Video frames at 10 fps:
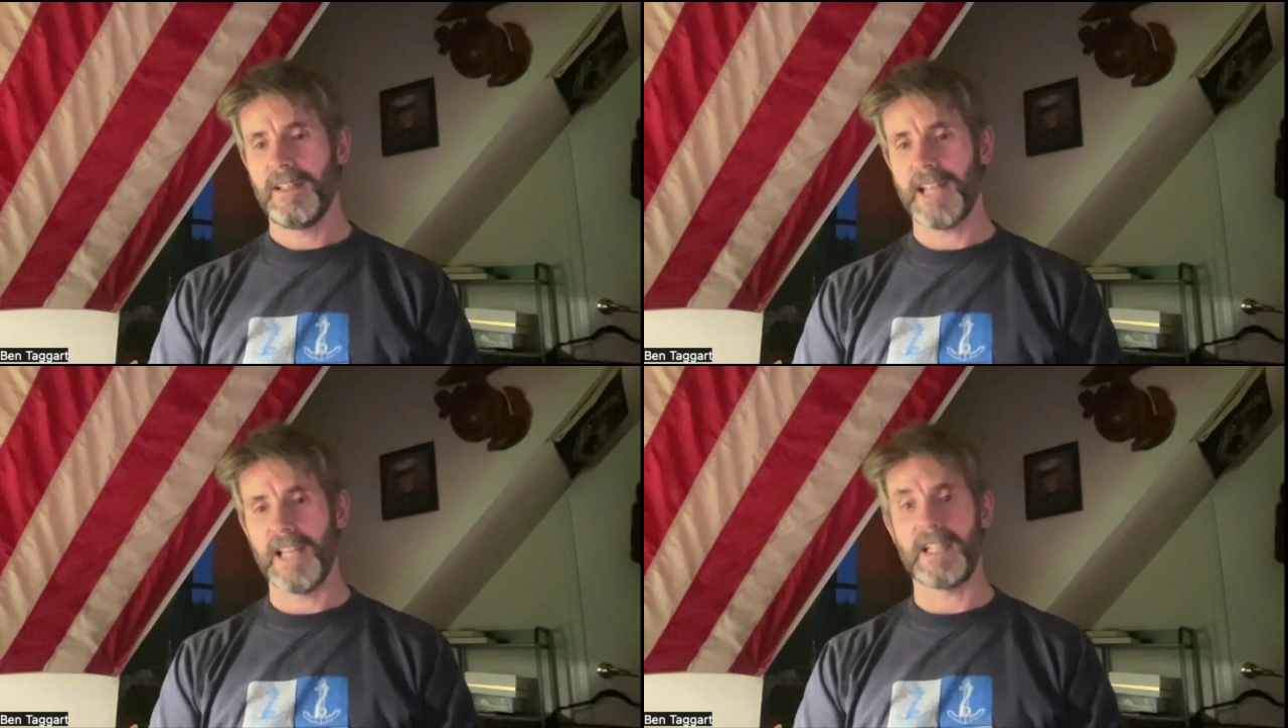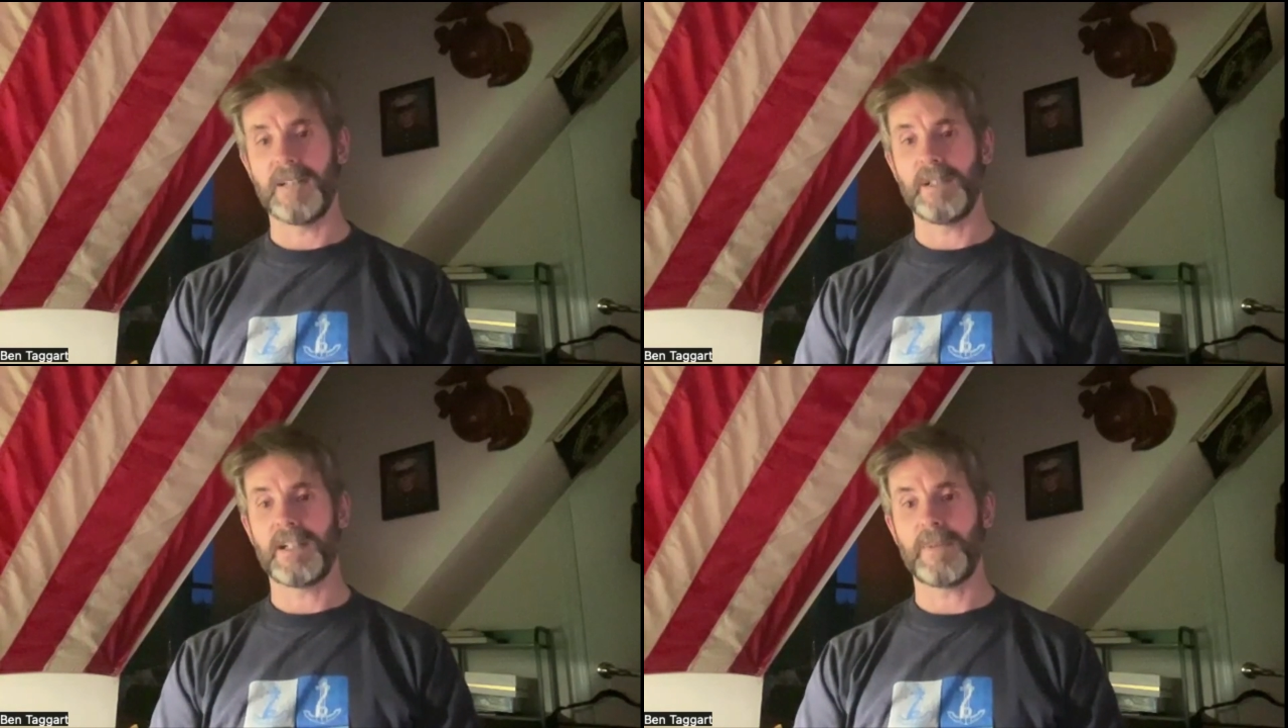telling
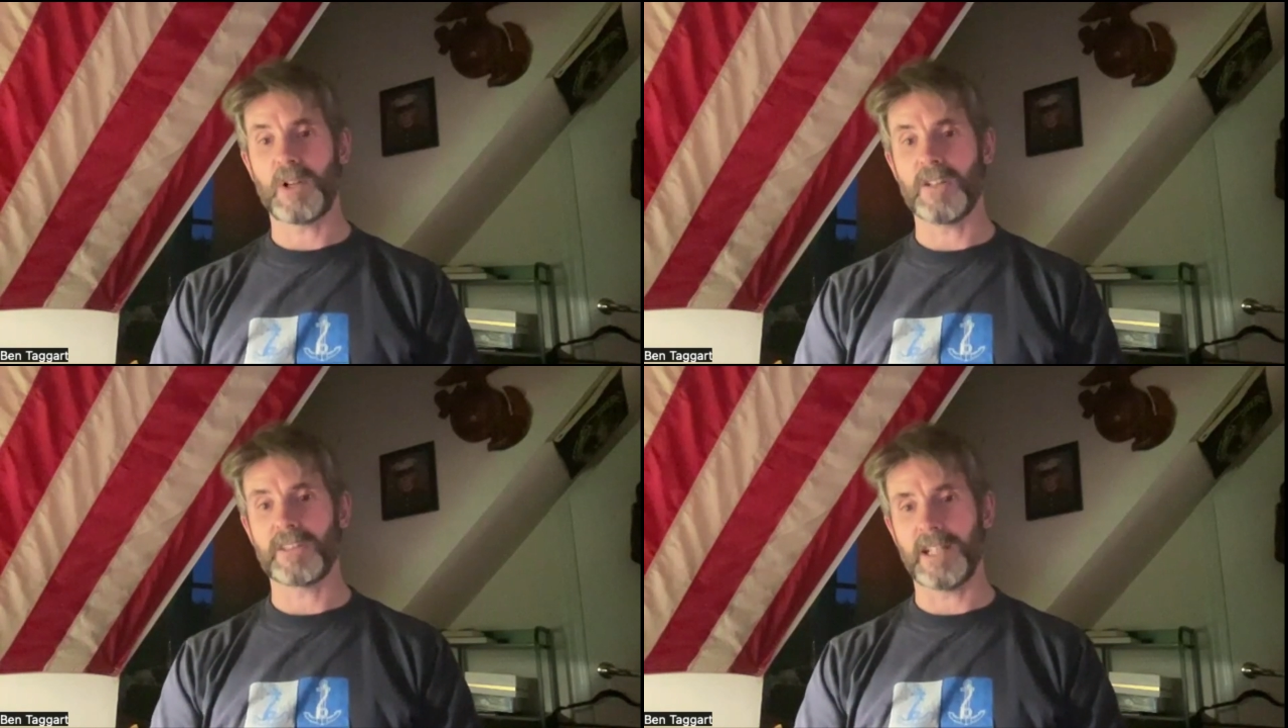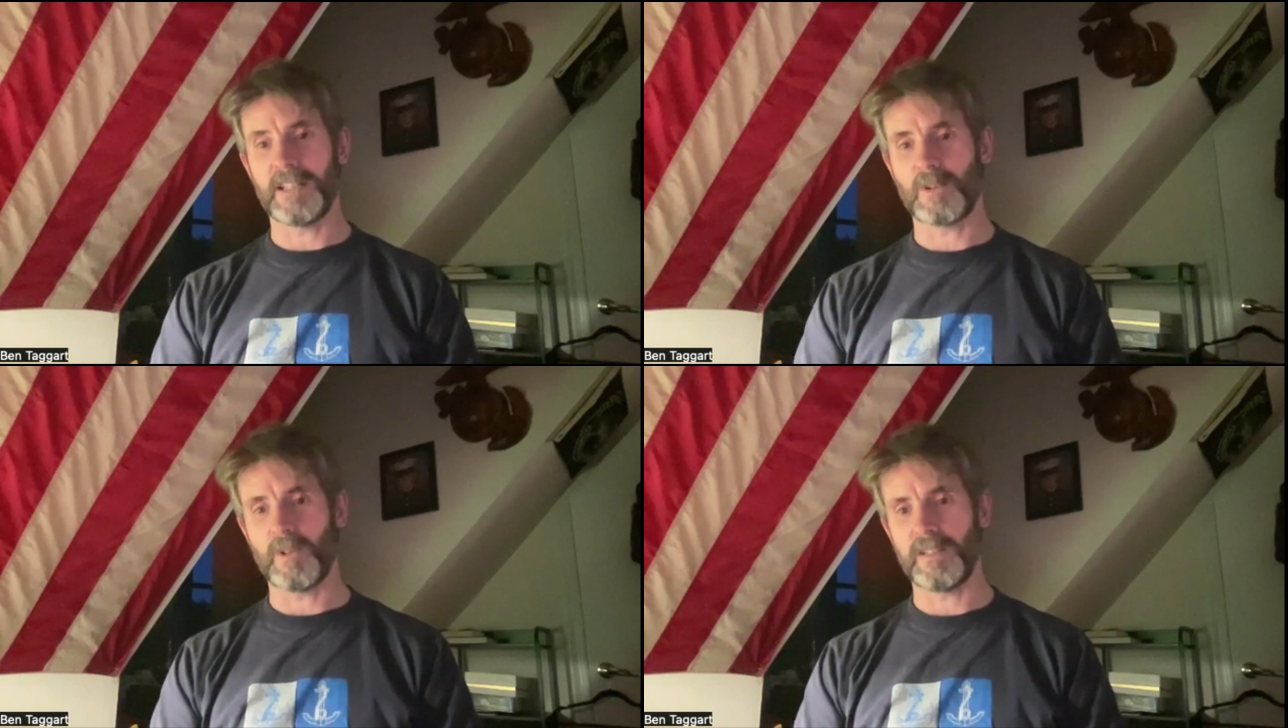him a couple call sign
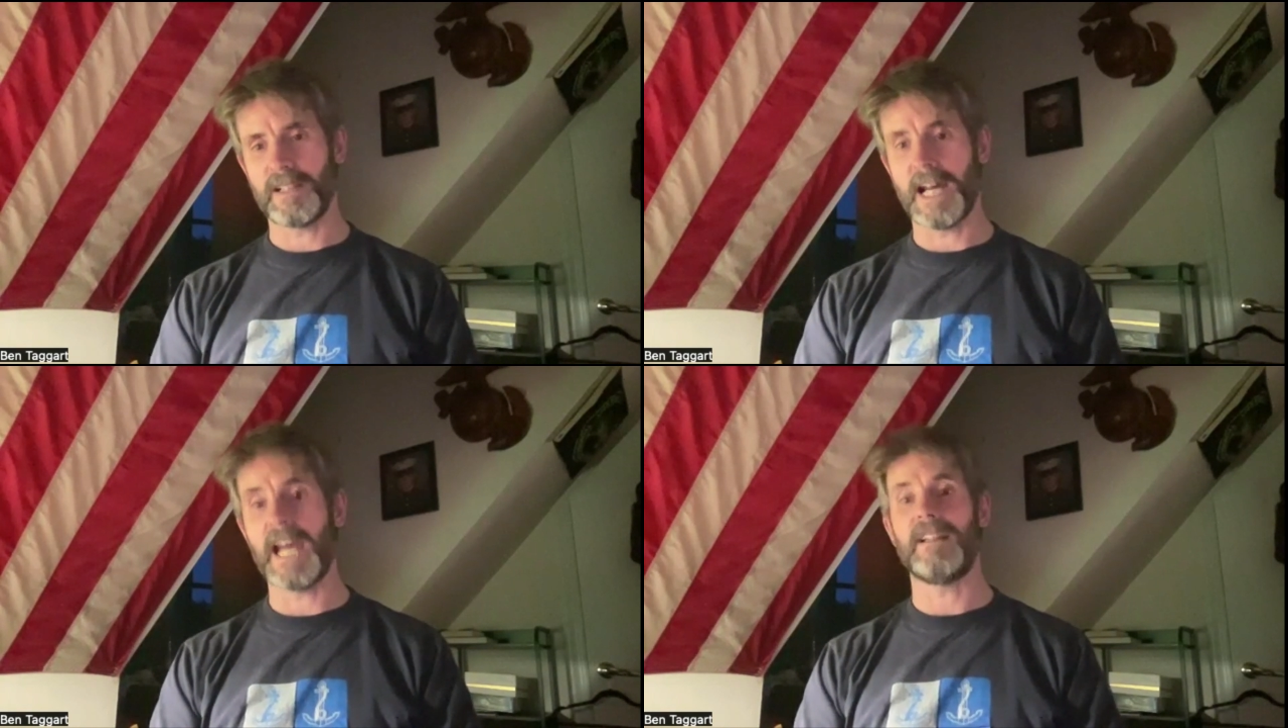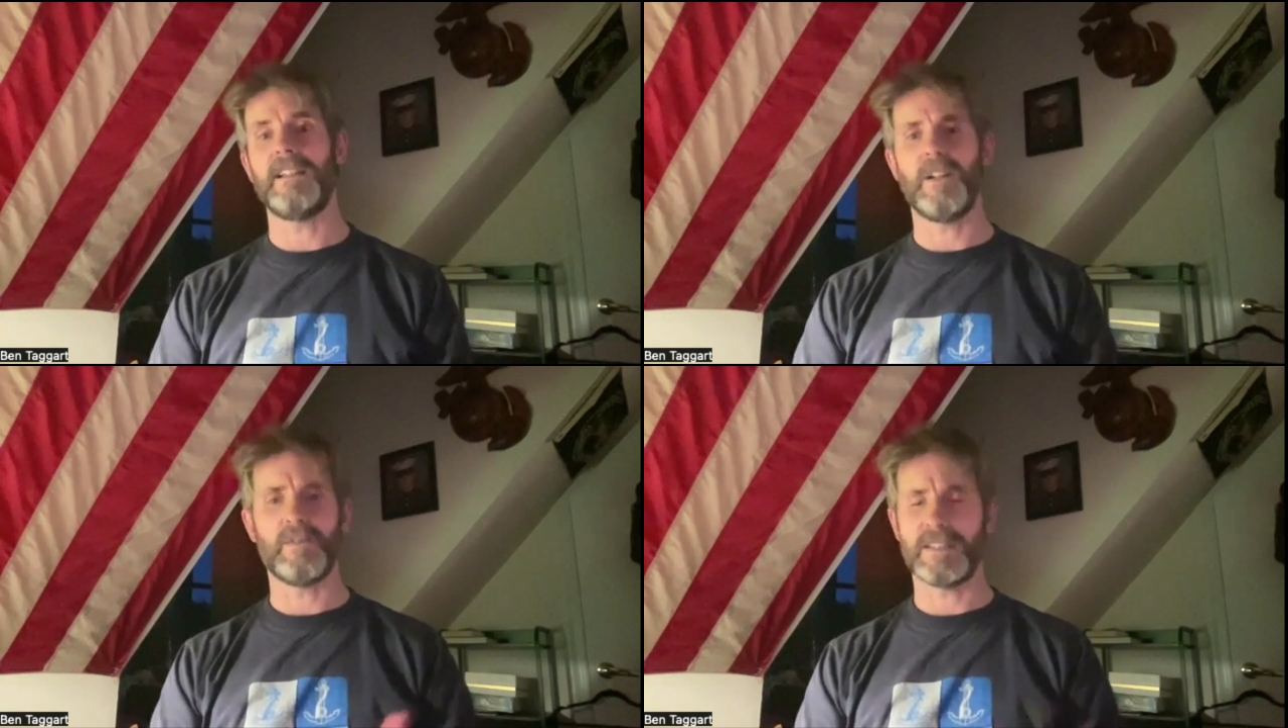stories that
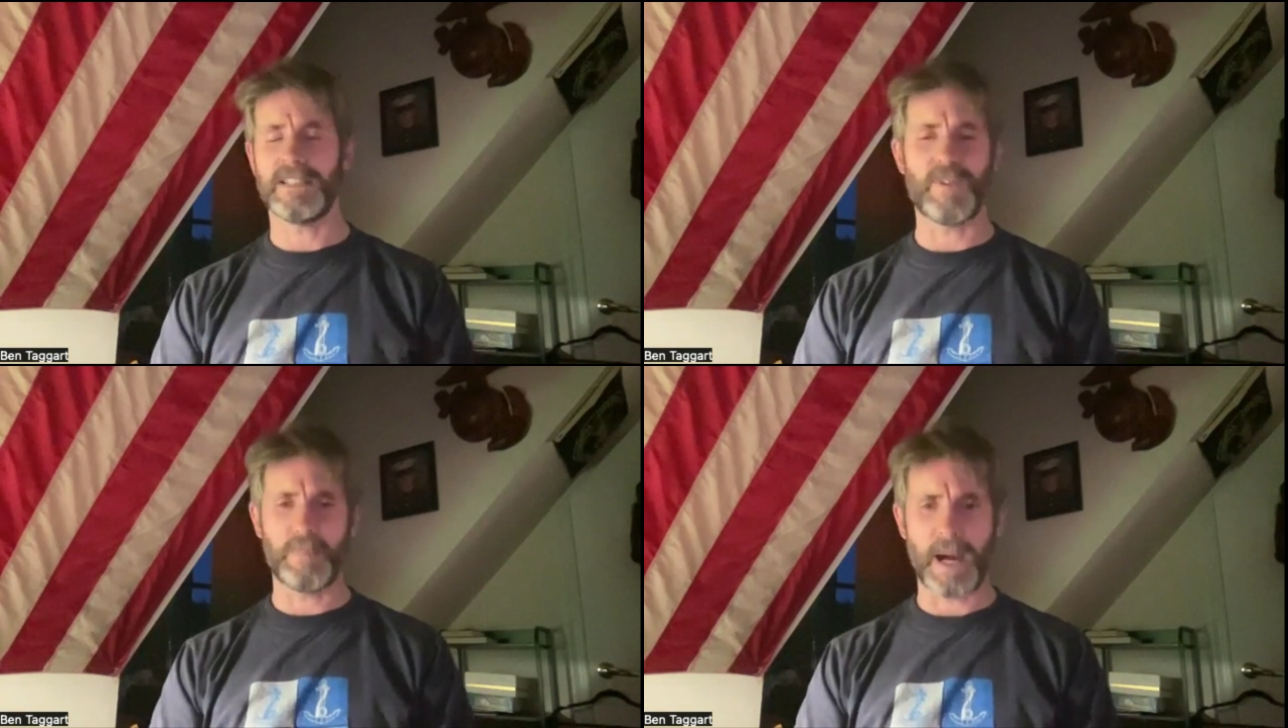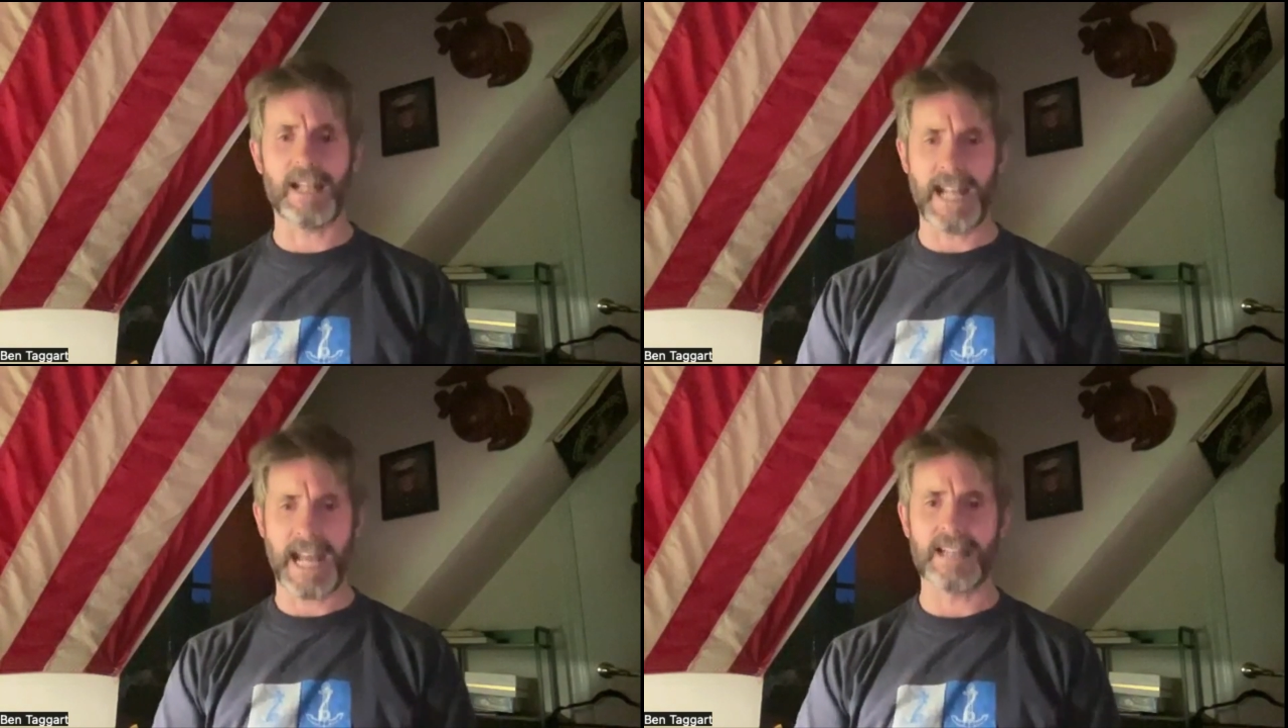because every
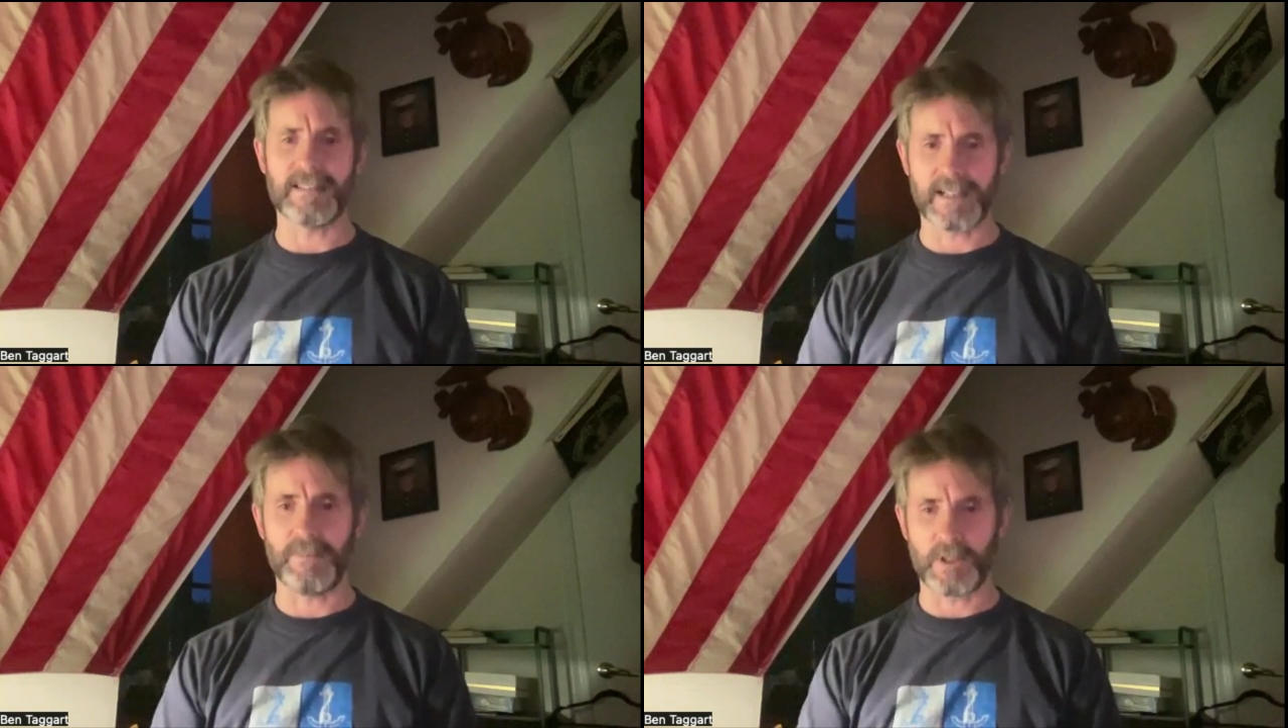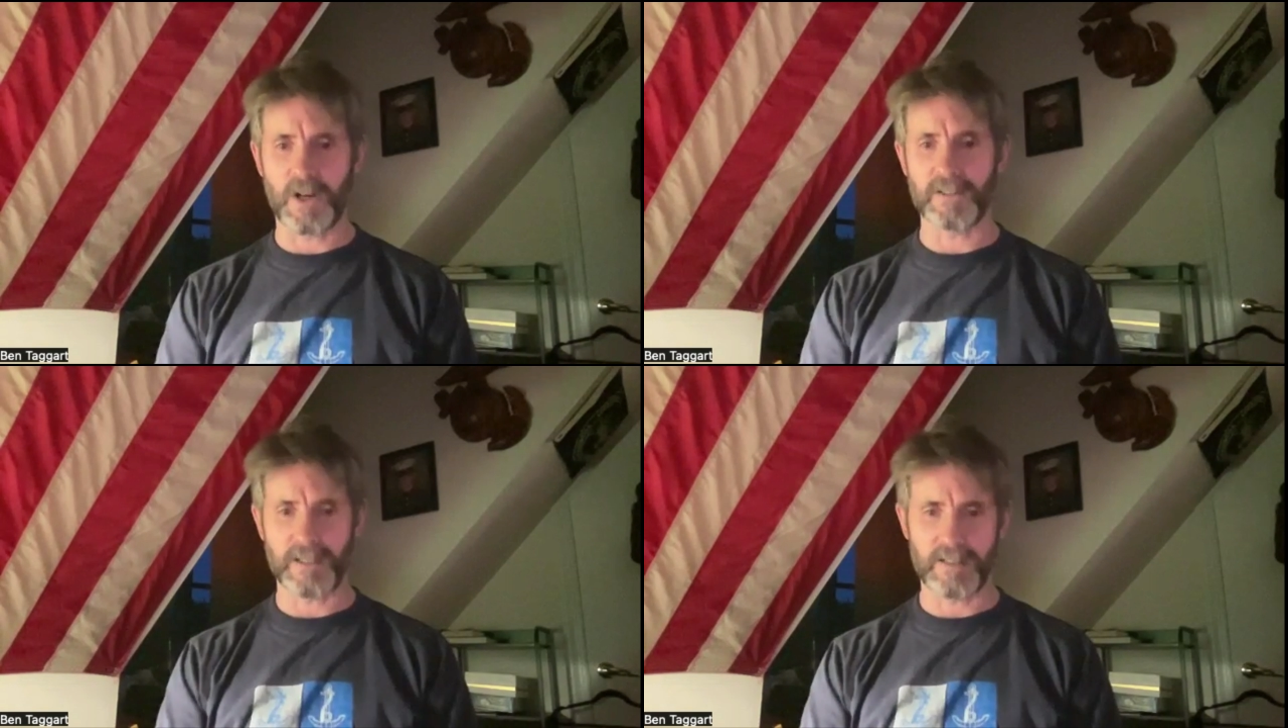pilot has a couple
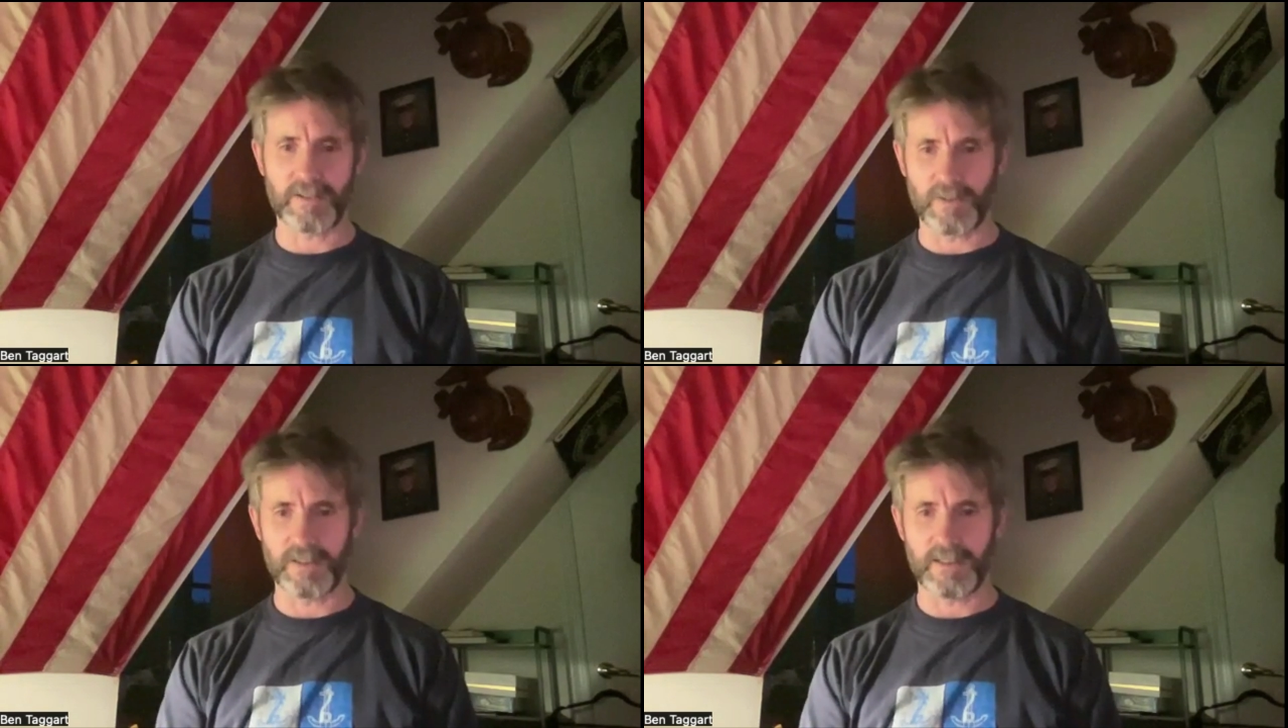call sign stories